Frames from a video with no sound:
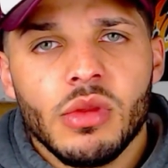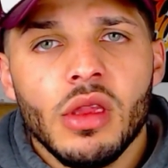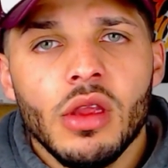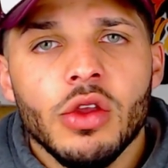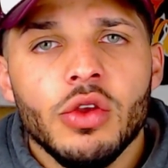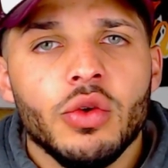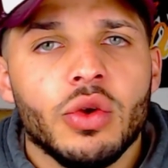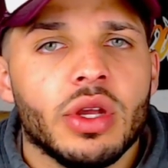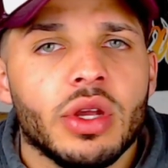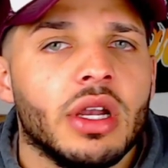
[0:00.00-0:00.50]

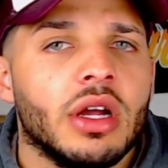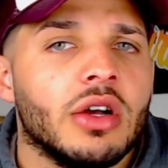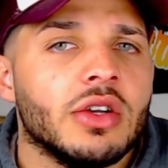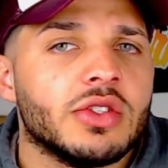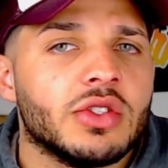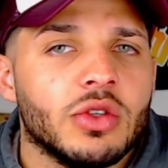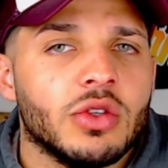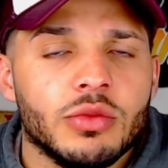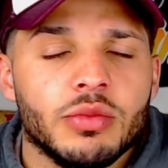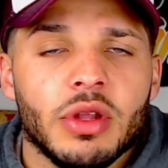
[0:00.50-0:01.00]
you can
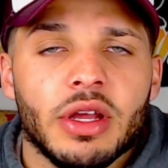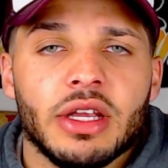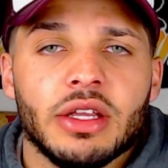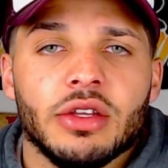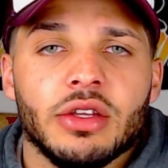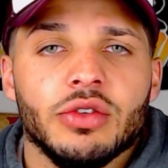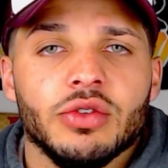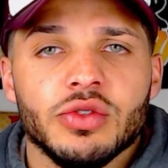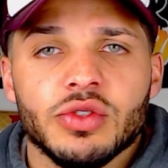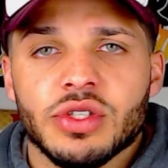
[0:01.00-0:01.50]
also, like,
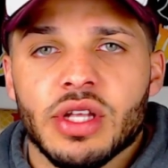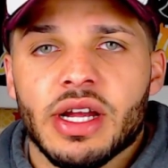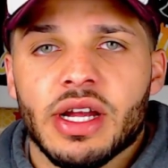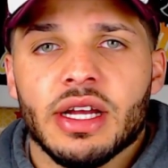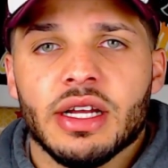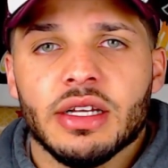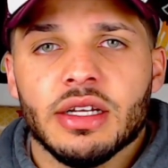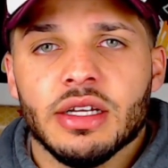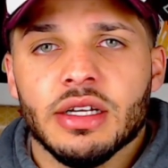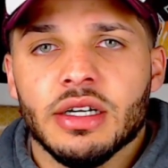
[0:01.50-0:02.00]
use
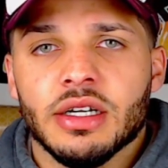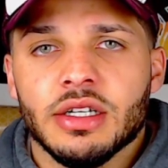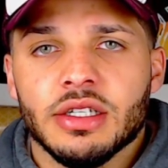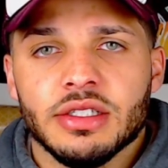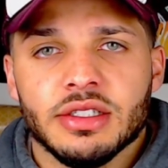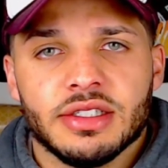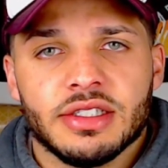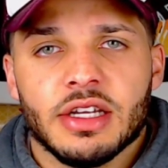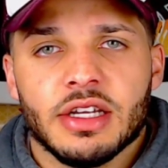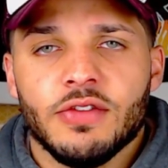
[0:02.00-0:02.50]
that
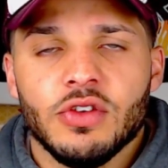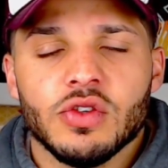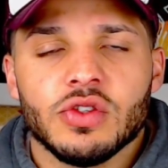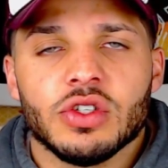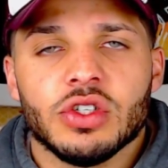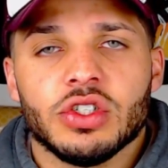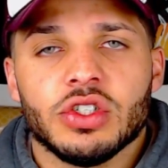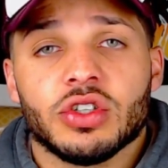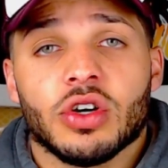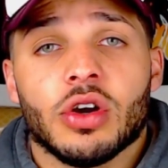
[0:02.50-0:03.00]
instead of
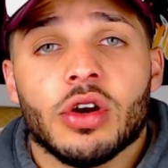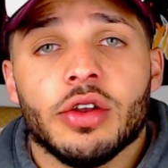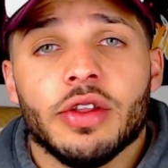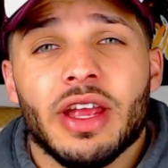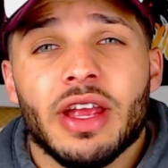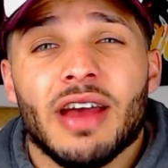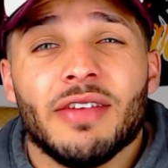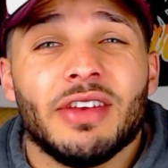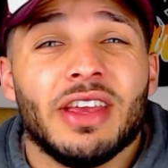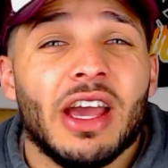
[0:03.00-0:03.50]
using a chart, they
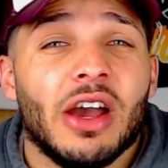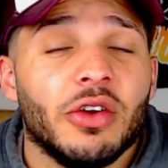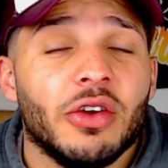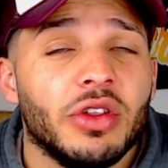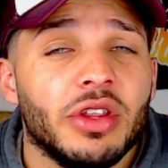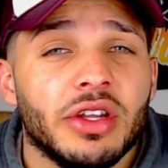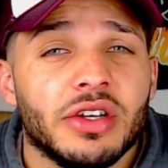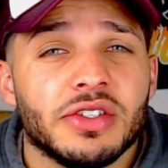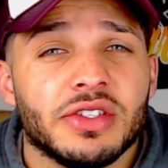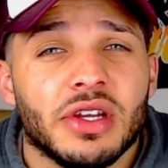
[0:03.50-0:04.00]
have
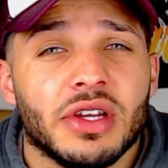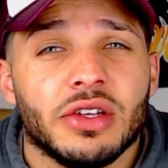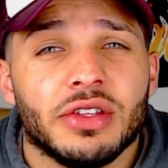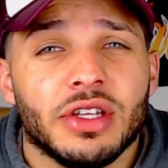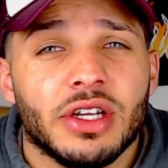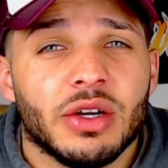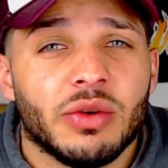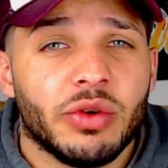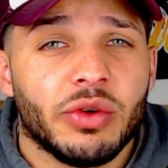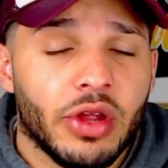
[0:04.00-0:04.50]
calculators out
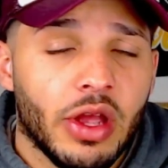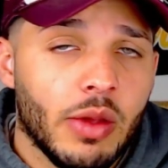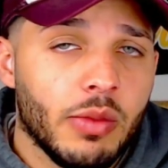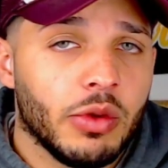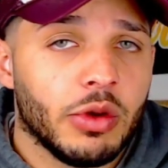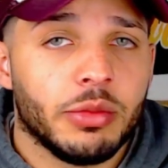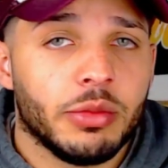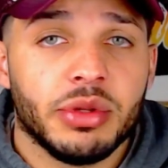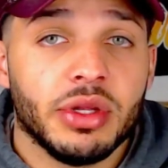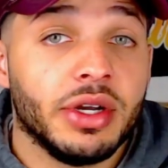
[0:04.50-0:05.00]
there where you're able
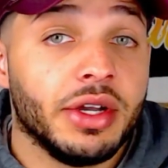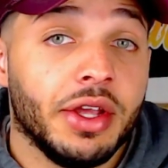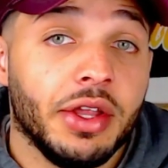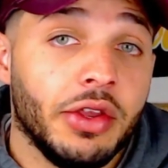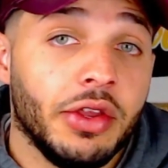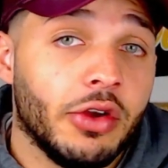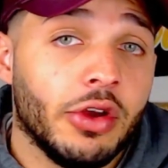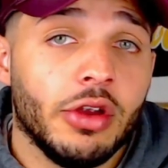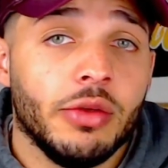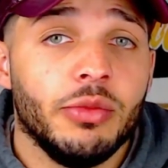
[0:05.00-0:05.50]
to plug in
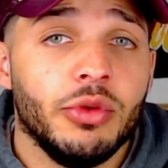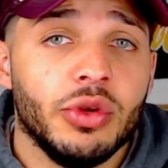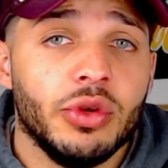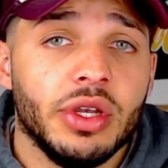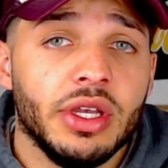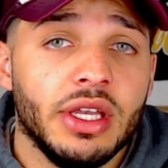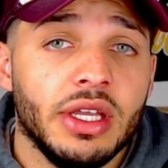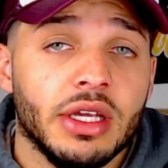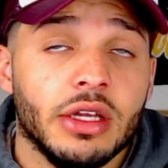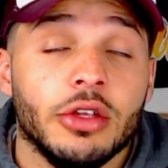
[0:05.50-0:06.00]
your
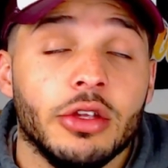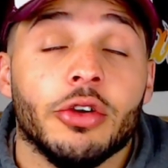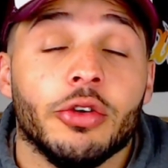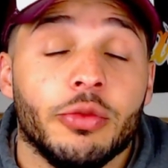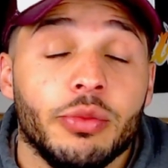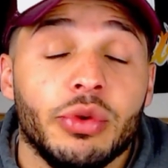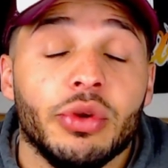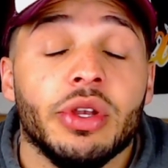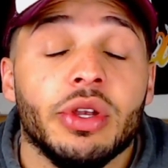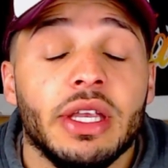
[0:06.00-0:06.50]

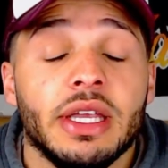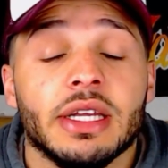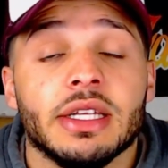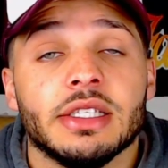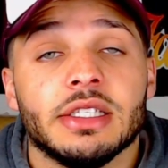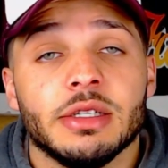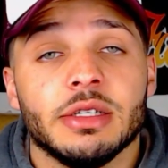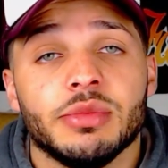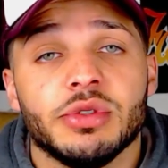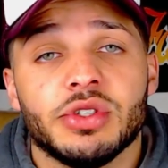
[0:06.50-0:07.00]
humidity and
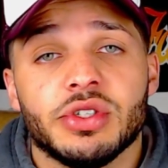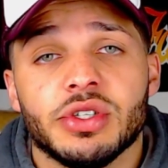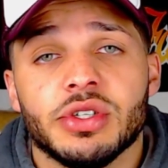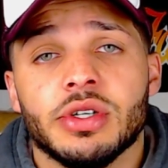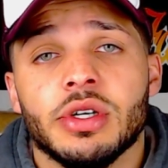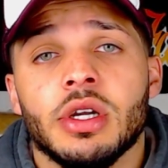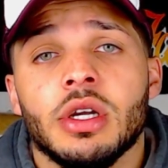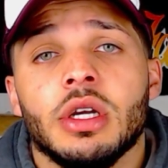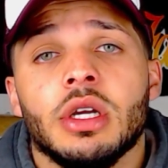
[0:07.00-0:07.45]
temperature.